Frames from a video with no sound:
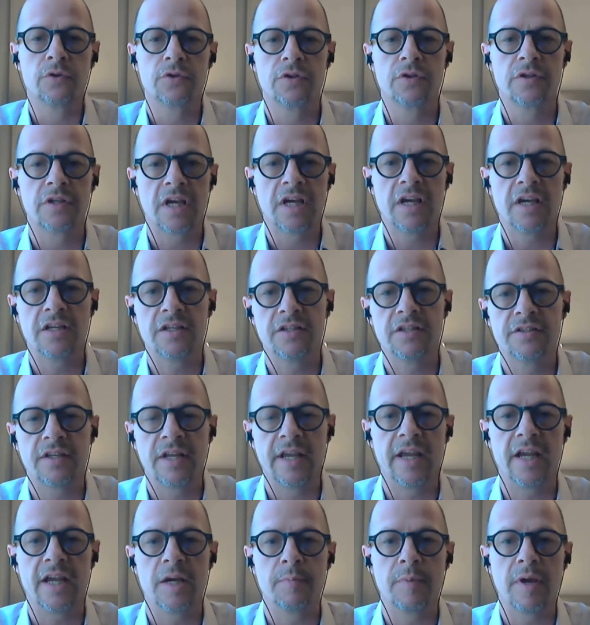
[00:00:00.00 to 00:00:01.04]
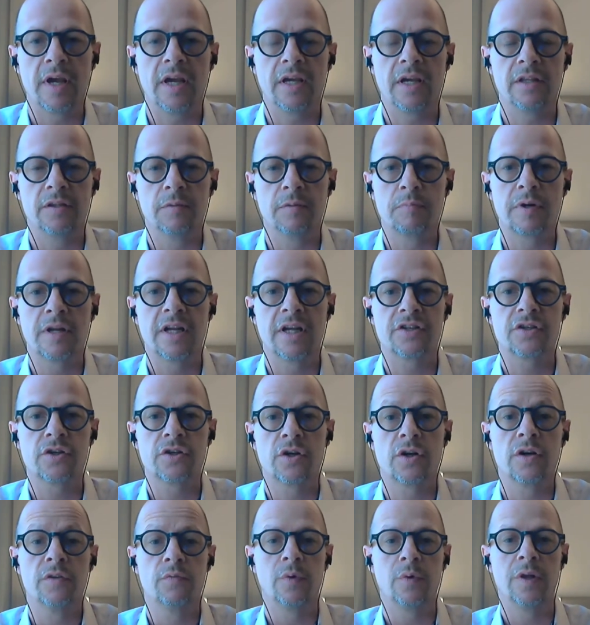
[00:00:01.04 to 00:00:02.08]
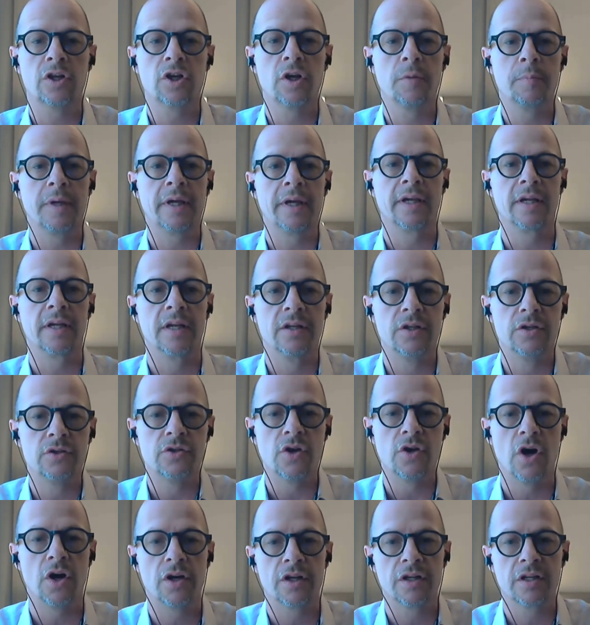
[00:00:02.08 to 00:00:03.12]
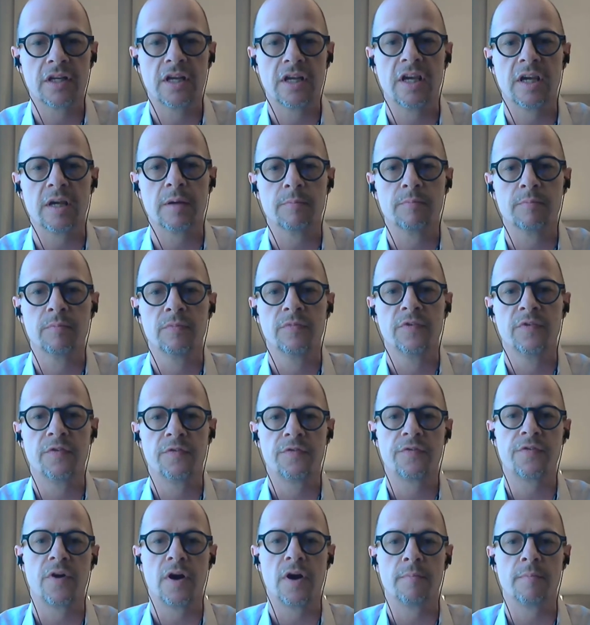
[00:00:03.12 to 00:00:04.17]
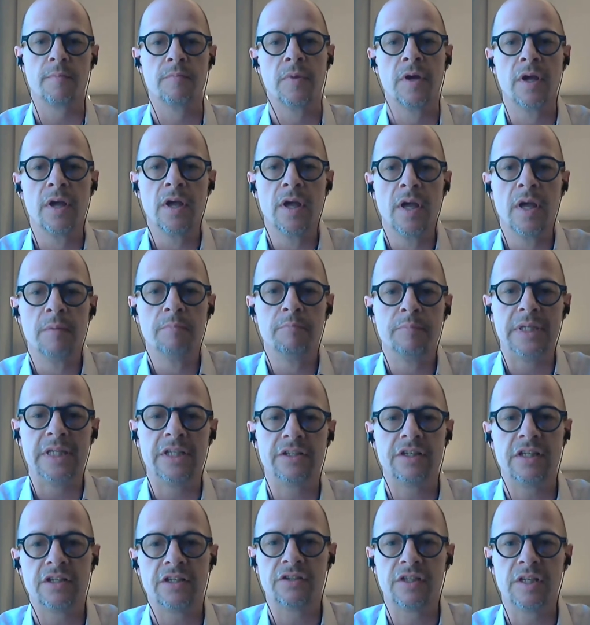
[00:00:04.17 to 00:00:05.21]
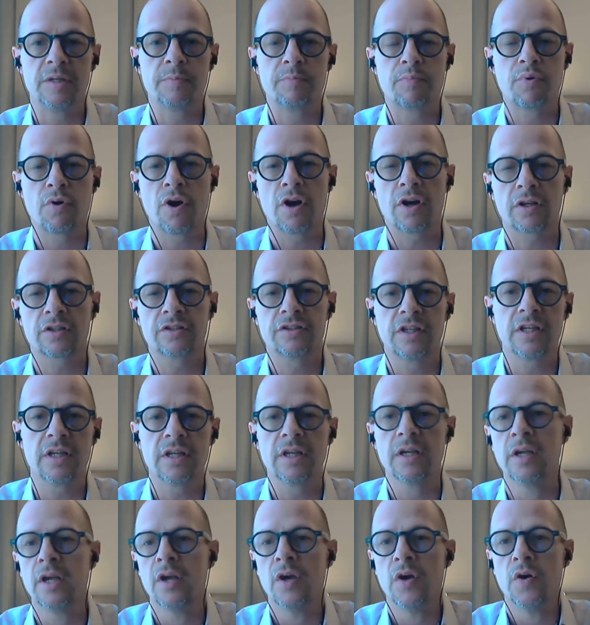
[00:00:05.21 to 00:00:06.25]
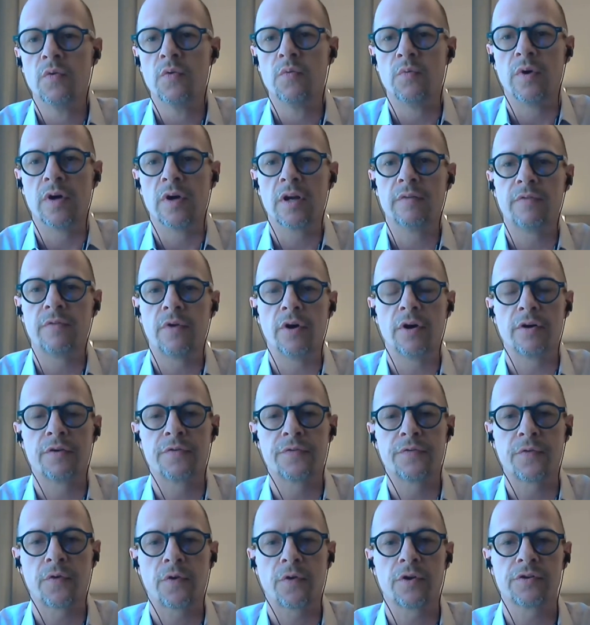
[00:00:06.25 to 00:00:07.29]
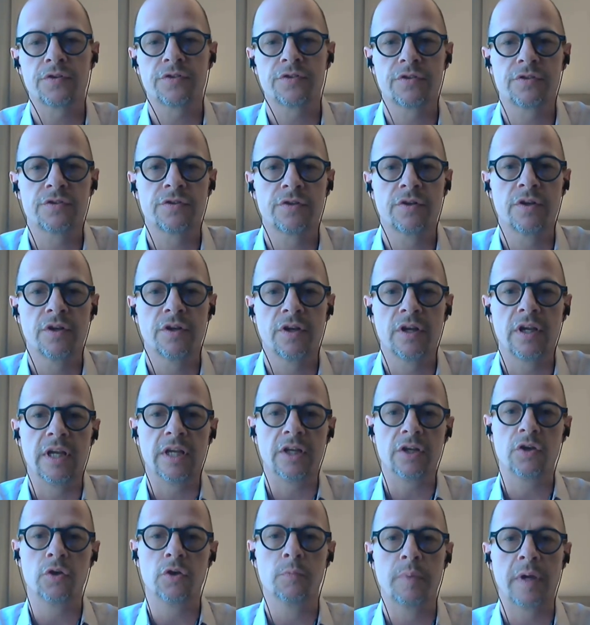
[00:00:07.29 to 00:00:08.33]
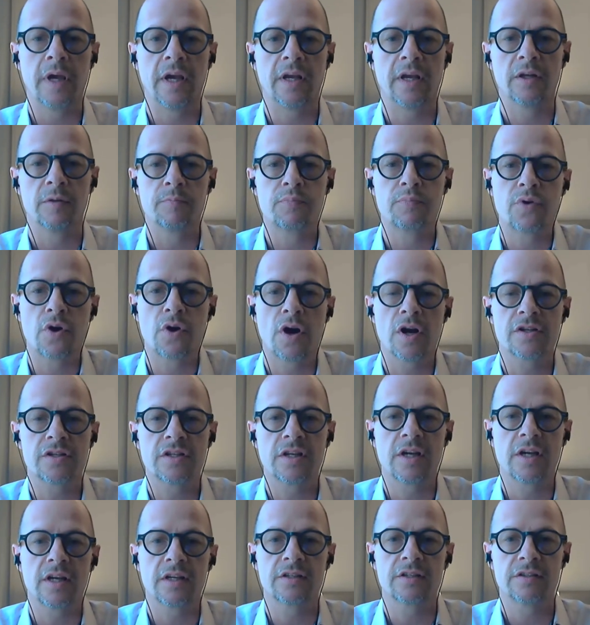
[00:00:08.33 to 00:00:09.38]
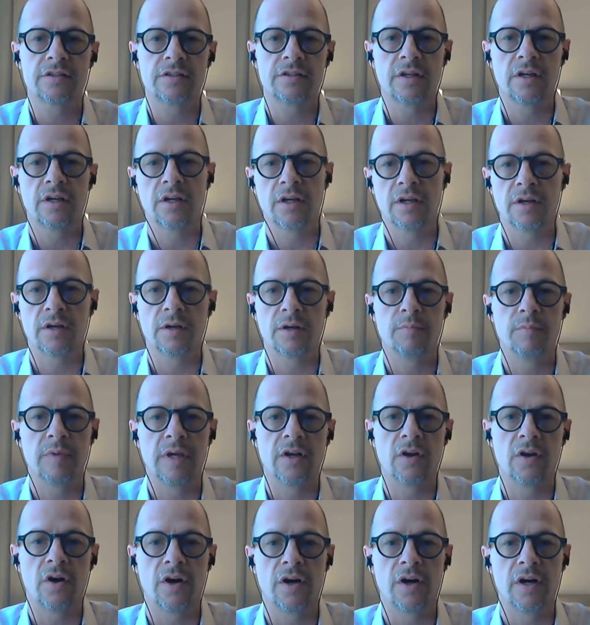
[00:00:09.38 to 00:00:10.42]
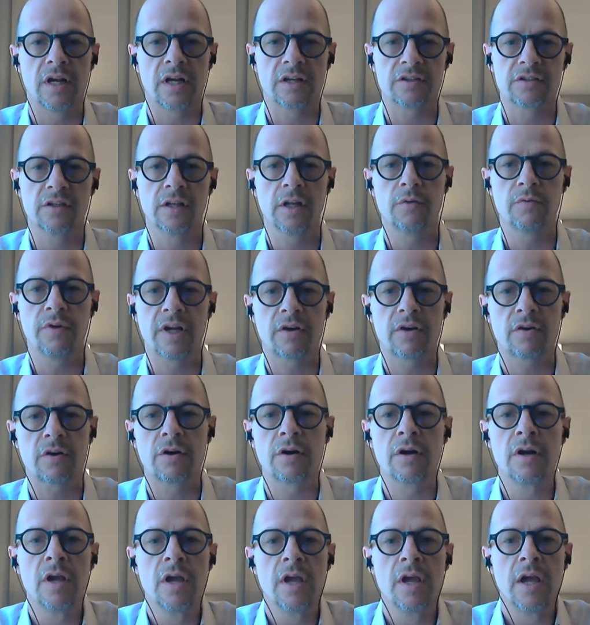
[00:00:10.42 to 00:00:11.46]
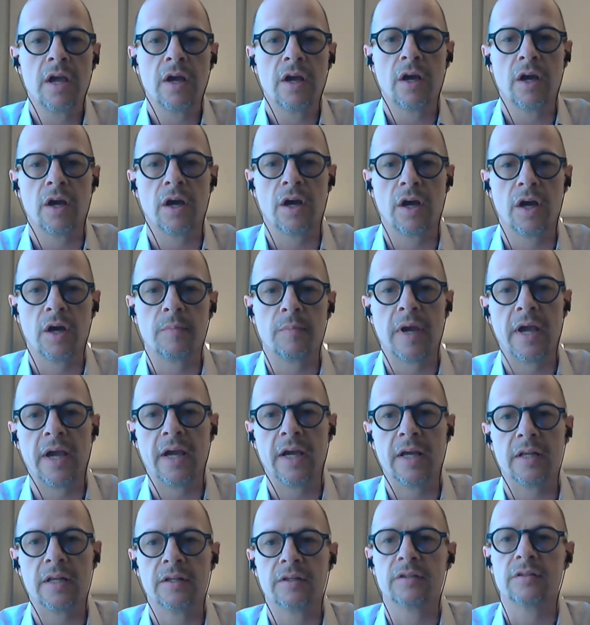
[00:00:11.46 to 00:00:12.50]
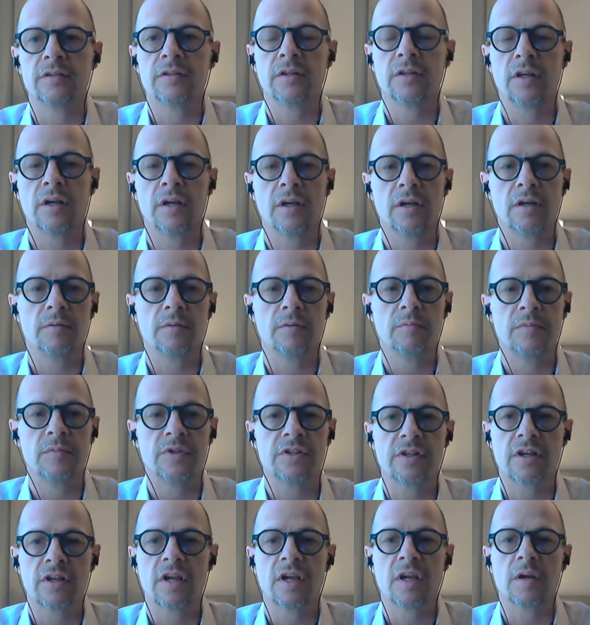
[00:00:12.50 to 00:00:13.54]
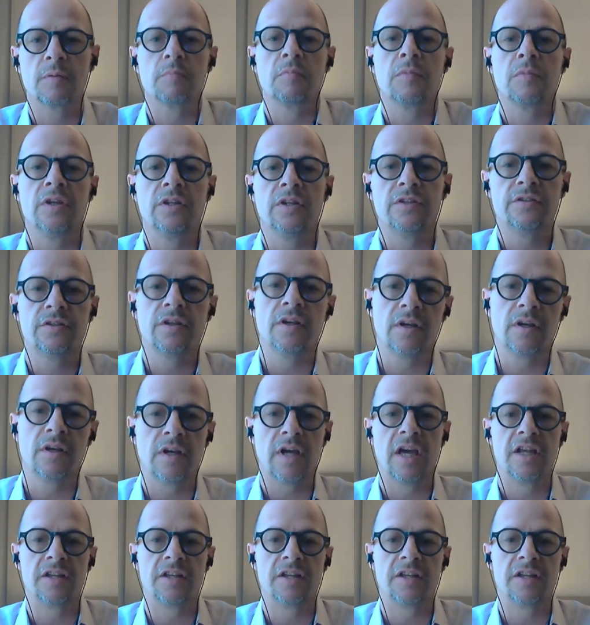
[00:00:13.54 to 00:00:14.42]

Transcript: for today's AMA the pleasure of welcoming Donnie Kim from BTC Proxy, one of our first incubated projects in our accelerator, and Mr. Kim has